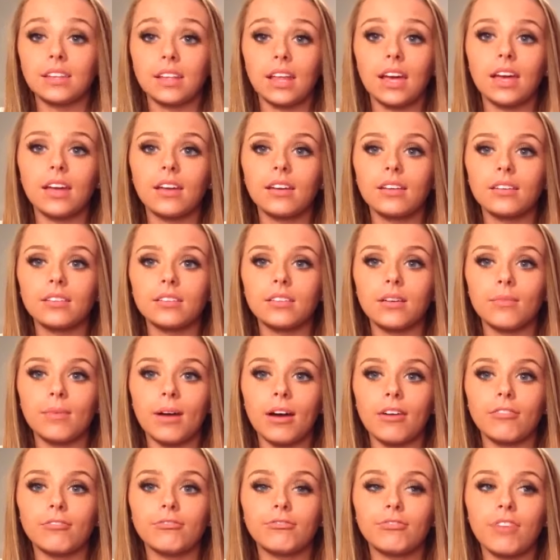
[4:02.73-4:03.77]
like
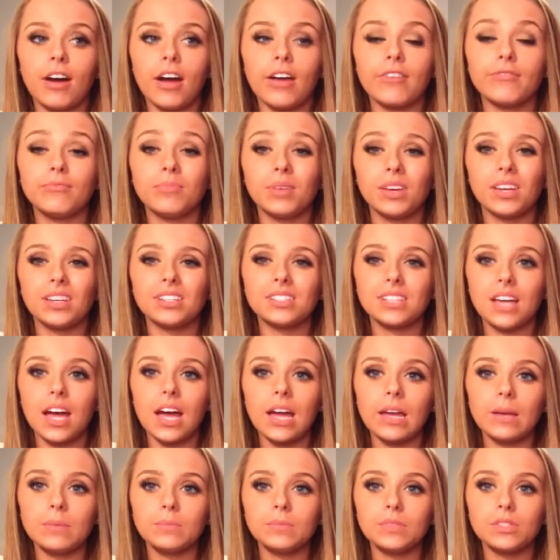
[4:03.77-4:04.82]
about 5 million
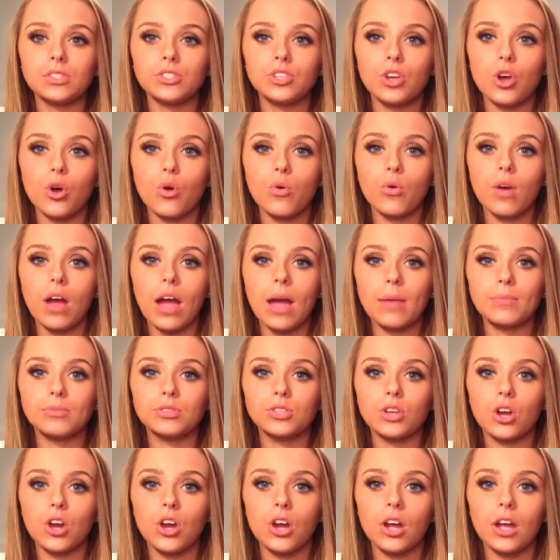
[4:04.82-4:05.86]
times, so I'm
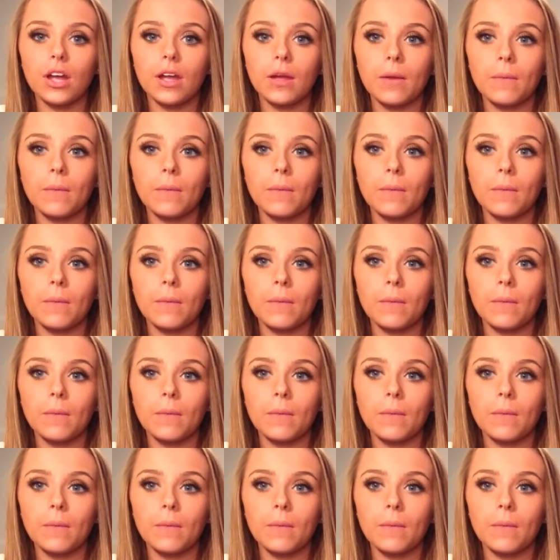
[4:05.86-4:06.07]
sorry.